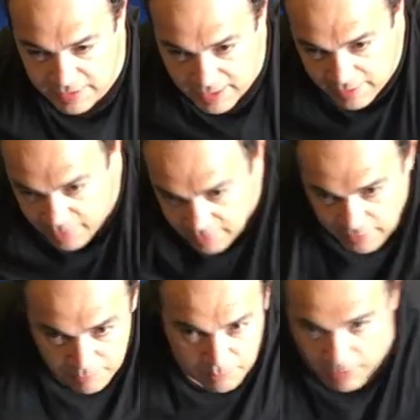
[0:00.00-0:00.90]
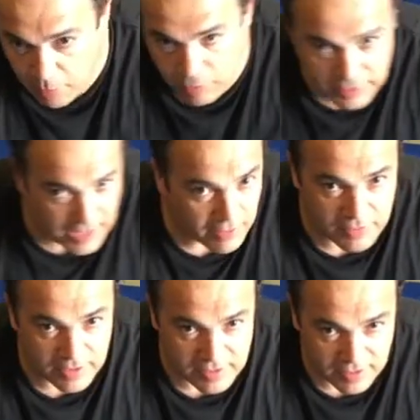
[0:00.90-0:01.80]
that by holding it out and
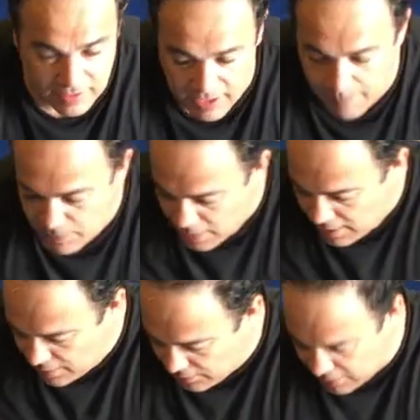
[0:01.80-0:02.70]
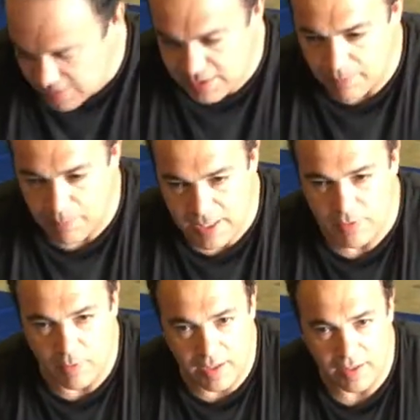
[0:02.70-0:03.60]
things like that. This is the best
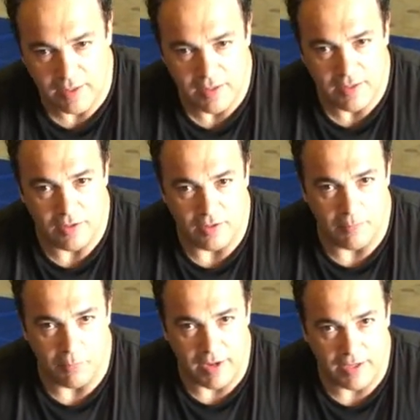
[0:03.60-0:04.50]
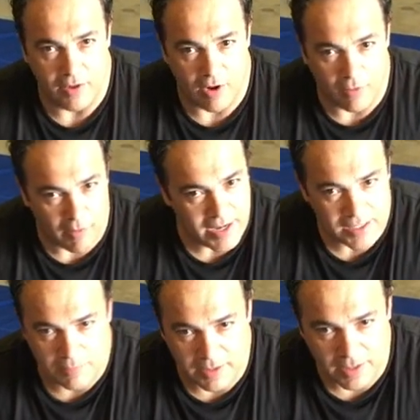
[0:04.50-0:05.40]
way to break guard right as
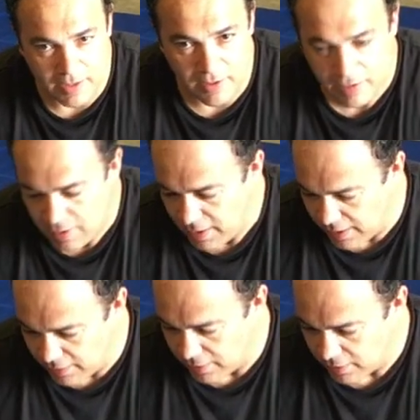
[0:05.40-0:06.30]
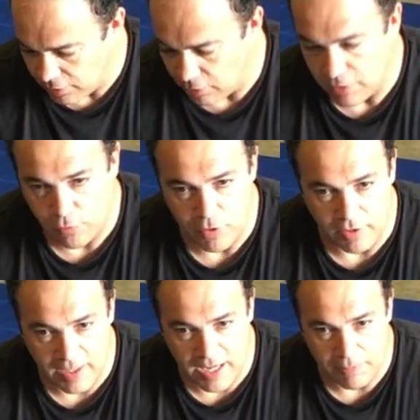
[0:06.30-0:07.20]
a beginner and learn for your
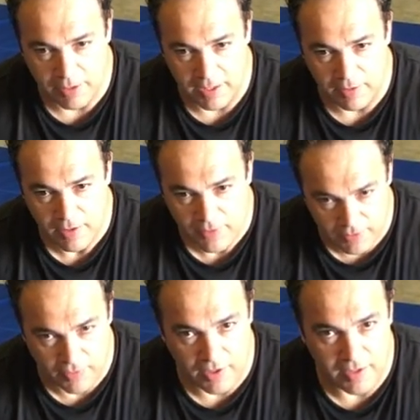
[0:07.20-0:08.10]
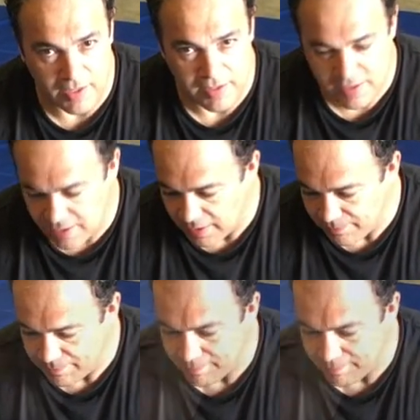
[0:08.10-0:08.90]
game plan the very next step.